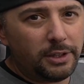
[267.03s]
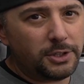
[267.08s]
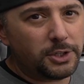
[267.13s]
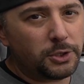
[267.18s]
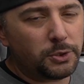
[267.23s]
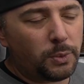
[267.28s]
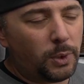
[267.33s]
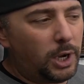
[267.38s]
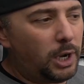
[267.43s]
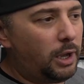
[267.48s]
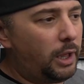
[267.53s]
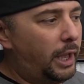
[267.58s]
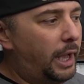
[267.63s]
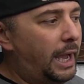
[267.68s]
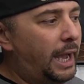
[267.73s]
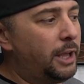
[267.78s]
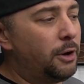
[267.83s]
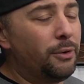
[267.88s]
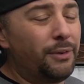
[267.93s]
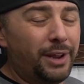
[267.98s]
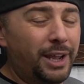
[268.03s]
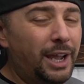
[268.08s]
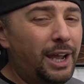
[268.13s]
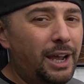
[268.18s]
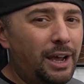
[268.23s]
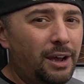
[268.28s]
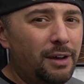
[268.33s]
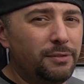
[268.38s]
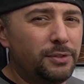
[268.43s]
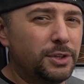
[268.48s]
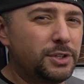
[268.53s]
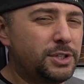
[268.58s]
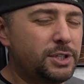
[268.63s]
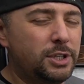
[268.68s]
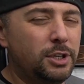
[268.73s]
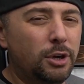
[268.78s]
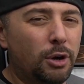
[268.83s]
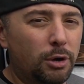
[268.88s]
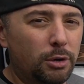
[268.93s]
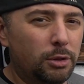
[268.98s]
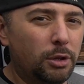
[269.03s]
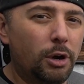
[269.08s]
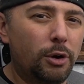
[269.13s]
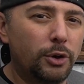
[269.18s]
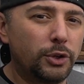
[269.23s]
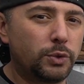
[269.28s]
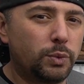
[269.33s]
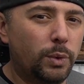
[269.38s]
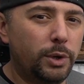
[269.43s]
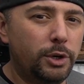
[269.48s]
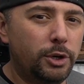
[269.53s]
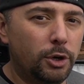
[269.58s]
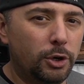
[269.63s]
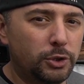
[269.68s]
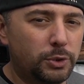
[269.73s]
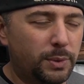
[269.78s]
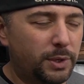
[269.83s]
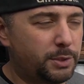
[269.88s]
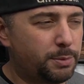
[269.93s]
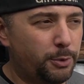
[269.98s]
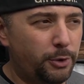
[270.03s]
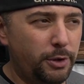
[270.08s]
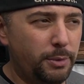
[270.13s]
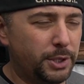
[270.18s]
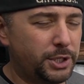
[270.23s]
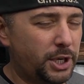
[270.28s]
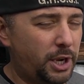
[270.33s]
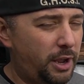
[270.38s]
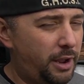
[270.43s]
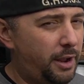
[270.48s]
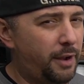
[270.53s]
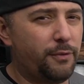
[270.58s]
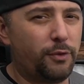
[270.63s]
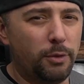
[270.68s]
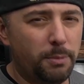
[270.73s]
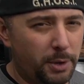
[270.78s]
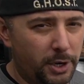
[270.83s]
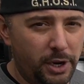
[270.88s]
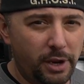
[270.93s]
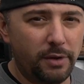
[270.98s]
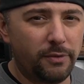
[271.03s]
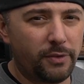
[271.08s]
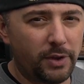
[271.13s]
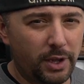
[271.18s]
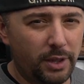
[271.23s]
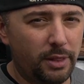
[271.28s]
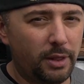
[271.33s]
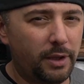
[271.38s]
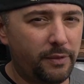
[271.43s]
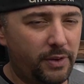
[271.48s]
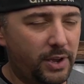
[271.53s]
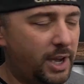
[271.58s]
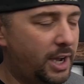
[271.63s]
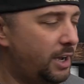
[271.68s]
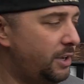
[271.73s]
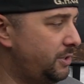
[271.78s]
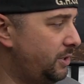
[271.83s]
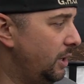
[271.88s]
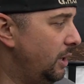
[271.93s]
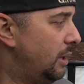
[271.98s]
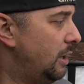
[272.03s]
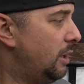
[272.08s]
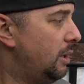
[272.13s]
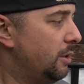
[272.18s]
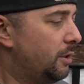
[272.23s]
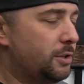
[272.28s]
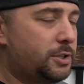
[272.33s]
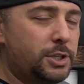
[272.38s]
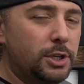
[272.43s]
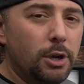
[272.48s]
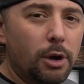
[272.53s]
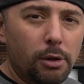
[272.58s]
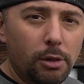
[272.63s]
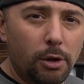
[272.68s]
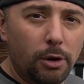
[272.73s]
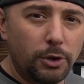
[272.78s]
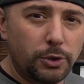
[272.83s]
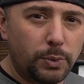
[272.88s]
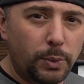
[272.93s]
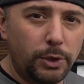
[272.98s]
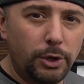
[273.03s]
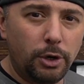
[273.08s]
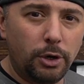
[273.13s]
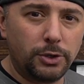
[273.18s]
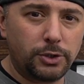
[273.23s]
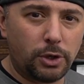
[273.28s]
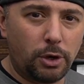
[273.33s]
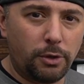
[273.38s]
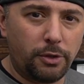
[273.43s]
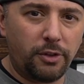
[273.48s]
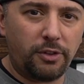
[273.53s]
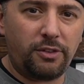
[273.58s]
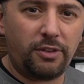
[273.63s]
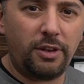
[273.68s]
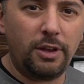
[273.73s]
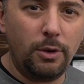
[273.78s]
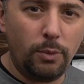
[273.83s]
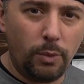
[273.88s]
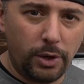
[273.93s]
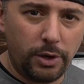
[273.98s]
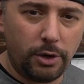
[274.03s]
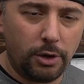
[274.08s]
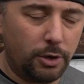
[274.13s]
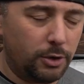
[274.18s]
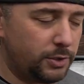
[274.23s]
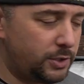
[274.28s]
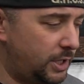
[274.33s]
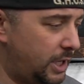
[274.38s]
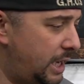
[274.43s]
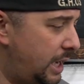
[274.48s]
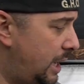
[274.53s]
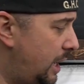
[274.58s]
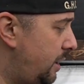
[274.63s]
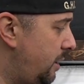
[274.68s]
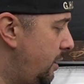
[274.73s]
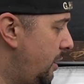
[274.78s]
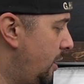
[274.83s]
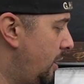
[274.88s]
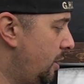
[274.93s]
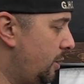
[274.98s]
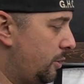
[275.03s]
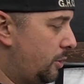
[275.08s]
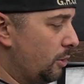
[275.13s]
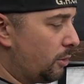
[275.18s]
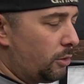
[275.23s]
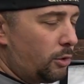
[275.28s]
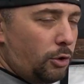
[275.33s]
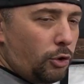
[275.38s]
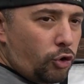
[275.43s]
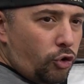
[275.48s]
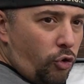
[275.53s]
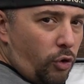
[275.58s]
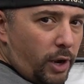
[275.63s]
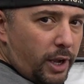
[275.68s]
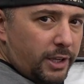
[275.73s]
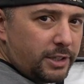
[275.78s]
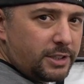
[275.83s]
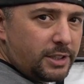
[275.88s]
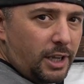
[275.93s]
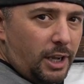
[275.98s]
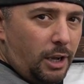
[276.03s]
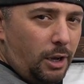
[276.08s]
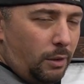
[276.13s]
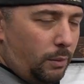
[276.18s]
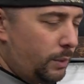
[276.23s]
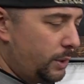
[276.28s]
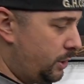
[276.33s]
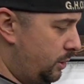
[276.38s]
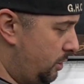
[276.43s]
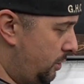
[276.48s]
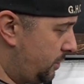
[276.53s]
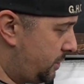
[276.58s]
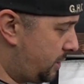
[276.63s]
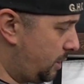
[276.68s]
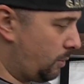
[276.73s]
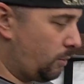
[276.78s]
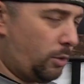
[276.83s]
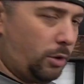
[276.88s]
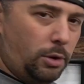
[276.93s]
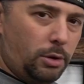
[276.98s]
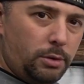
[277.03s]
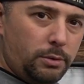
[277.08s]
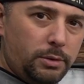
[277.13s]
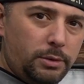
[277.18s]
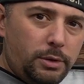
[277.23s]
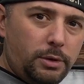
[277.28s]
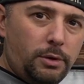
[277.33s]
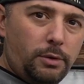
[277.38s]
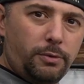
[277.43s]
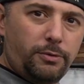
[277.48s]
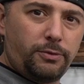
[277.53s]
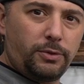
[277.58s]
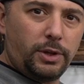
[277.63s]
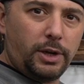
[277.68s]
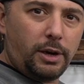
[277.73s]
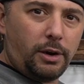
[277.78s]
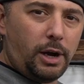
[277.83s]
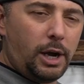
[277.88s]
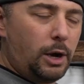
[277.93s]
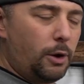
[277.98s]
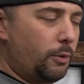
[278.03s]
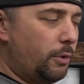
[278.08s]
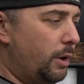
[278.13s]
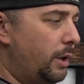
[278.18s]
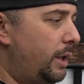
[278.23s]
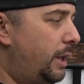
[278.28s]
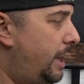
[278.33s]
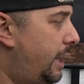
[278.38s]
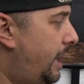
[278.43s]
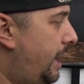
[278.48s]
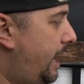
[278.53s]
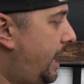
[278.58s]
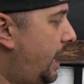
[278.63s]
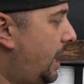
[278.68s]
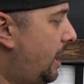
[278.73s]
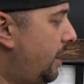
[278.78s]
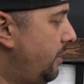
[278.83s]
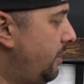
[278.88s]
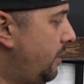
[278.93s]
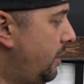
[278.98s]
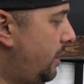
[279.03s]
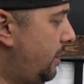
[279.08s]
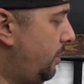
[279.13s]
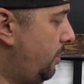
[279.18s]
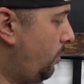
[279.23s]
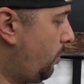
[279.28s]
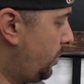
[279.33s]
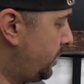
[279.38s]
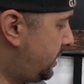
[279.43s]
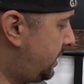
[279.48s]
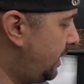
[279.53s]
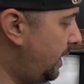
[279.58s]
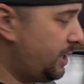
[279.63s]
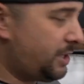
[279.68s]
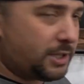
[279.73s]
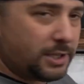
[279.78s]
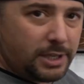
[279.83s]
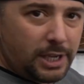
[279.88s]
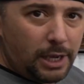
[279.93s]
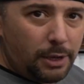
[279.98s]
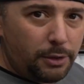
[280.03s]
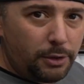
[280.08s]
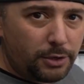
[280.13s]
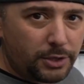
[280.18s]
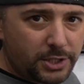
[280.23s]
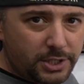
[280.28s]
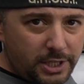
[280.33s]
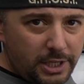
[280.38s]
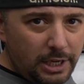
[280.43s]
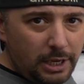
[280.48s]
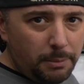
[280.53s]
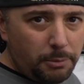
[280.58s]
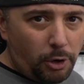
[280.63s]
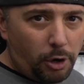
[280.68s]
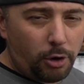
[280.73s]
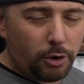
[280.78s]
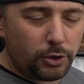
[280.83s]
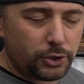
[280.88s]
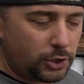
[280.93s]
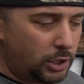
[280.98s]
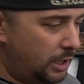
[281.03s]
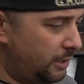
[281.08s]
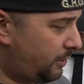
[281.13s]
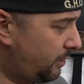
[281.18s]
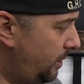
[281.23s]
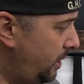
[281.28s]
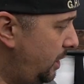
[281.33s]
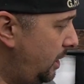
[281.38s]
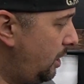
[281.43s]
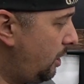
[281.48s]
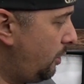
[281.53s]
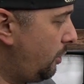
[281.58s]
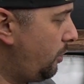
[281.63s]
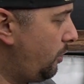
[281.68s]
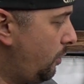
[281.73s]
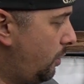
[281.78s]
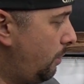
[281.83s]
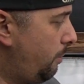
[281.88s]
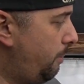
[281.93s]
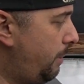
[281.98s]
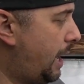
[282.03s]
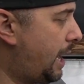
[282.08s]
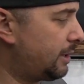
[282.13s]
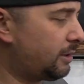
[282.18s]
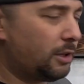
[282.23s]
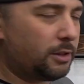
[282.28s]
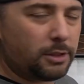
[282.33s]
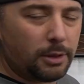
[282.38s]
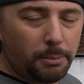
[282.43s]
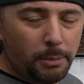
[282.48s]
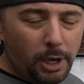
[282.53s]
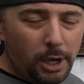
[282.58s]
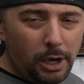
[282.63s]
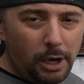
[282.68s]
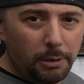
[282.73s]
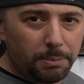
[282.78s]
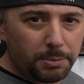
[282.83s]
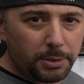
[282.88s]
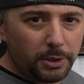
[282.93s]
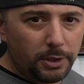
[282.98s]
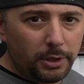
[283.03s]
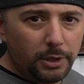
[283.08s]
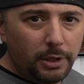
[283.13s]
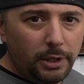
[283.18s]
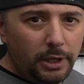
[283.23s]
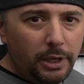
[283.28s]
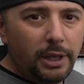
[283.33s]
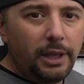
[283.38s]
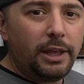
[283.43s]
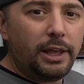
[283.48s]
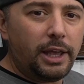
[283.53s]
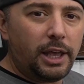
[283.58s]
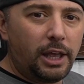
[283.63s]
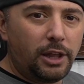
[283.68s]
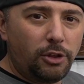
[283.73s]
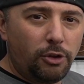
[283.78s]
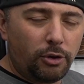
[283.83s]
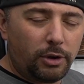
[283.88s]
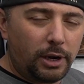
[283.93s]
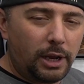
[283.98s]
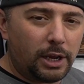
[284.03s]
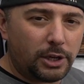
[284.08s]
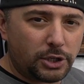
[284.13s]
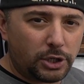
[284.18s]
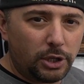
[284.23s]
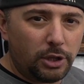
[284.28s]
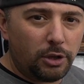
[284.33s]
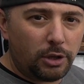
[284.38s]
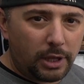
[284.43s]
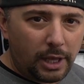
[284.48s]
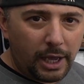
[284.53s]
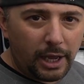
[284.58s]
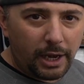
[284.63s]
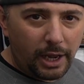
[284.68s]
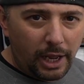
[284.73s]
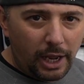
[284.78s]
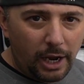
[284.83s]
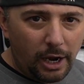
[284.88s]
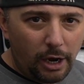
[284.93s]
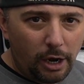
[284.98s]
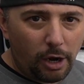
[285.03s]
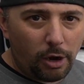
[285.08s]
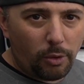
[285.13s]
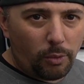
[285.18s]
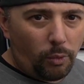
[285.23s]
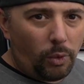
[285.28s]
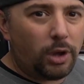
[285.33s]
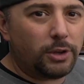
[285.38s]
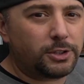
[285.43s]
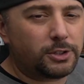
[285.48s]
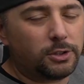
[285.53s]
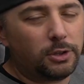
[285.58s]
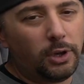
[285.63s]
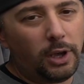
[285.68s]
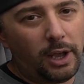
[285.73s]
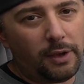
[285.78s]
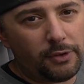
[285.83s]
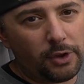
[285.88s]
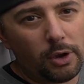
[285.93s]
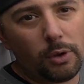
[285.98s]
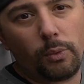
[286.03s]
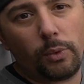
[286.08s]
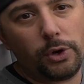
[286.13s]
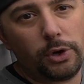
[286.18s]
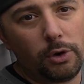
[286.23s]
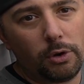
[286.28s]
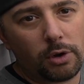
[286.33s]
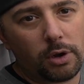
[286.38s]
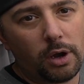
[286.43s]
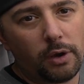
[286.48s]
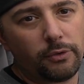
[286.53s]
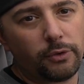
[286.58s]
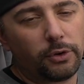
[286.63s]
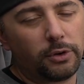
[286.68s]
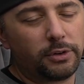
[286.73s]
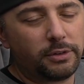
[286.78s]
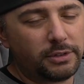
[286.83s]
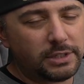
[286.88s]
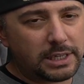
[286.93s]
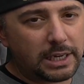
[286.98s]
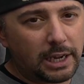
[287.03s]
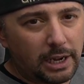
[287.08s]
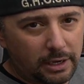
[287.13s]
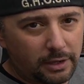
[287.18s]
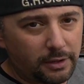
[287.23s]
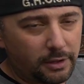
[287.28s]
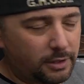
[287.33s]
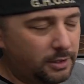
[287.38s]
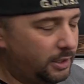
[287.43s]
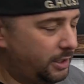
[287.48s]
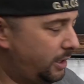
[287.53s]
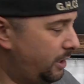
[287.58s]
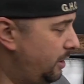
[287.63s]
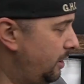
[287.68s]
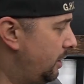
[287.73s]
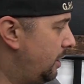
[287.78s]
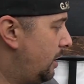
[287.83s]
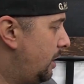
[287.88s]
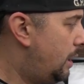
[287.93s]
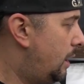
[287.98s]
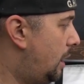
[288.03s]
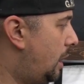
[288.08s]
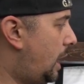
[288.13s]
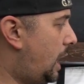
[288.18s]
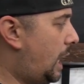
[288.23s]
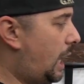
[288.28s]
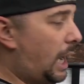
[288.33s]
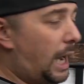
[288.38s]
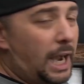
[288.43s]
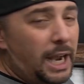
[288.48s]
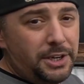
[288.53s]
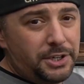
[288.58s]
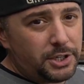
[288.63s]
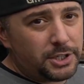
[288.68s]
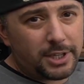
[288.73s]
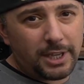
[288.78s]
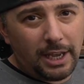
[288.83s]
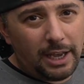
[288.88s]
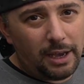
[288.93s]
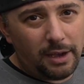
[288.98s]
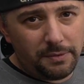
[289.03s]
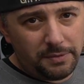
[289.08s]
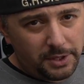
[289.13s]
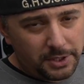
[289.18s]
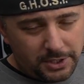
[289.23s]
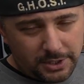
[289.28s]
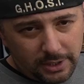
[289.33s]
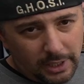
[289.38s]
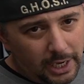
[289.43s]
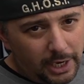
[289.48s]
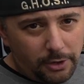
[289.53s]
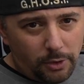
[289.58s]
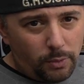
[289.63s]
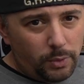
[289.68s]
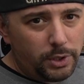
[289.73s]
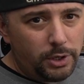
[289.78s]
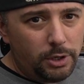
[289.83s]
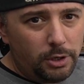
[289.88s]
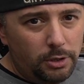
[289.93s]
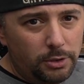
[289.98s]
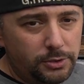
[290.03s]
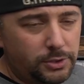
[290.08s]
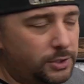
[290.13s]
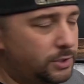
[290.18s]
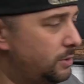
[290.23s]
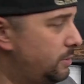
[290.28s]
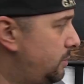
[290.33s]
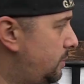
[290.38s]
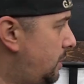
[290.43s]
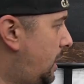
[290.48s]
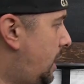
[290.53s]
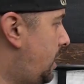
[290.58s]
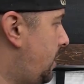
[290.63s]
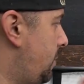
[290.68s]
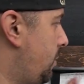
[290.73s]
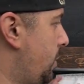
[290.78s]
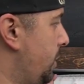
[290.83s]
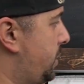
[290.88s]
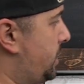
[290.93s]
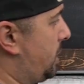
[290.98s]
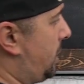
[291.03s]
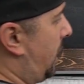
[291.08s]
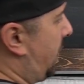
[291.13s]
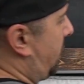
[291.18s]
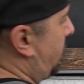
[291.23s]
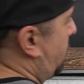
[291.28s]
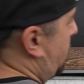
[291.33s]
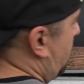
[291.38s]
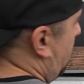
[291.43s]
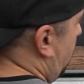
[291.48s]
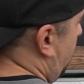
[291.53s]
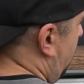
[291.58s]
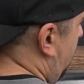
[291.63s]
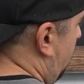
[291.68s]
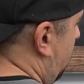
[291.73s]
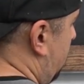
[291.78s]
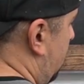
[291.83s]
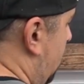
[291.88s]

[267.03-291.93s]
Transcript: these as well, I don't have the C.R. Lawrence windows, which pretty much everybody in van life has. The C.R. Lawrence windows are the T windows, and they're little crank style windows that will flare out. And what's nice is how they're seamed horizontally here. You can magnet them up, and you can actually get air while still having a window cover, technically. I just have the slider windows, which I can show you.